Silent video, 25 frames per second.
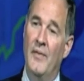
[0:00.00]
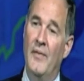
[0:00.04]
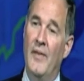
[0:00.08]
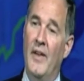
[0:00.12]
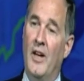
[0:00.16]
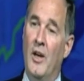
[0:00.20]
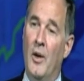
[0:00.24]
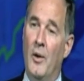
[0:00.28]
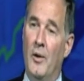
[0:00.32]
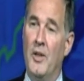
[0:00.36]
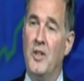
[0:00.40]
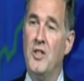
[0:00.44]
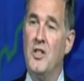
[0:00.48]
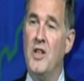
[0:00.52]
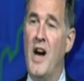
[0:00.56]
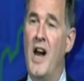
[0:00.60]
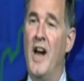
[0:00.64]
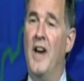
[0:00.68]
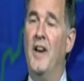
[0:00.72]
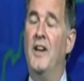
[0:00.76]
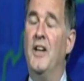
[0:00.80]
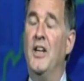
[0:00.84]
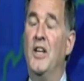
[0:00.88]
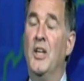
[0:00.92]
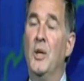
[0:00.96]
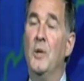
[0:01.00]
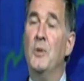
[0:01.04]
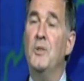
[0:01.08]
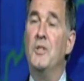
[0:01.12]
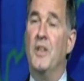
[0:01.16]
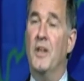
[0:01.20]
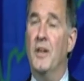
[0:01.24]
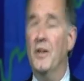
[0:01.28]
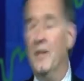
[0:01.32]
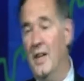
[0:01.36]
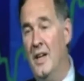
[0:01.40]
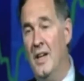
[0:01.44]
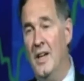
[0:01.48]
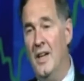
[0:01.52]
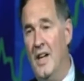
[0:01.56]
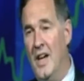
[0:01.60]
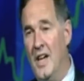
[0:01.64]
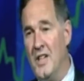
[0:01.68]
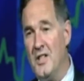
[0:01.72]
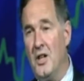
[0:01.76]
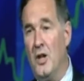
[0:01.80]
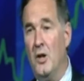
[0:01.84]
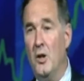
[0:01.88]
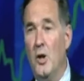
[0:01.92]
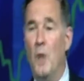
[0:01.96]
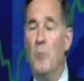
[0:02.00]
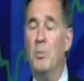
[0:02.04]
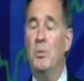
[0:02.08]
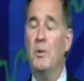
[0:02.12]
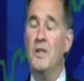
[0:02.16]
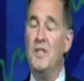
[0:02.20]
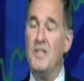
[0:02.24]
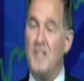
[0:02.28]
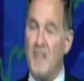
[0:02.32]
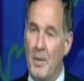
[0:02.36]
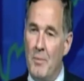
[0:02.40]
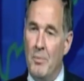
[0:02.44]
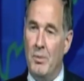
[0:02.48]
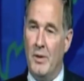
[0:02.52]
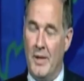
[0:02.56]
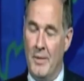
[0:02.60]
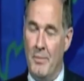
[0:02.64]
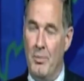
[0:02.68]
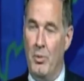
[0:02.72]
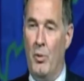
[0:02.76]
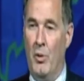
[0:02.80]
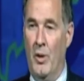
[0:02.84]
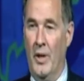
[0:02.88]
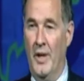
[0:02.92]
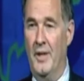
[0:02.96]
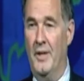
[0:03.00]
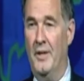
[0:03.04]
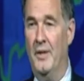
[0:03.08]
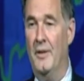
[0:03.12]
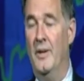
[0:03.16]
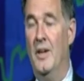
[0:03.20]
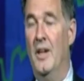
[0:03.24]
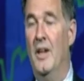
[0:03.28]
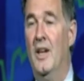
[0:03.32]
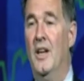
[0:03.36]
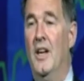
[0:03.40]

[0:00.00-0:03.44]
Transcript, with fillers: they go to China to use it as a global assembly point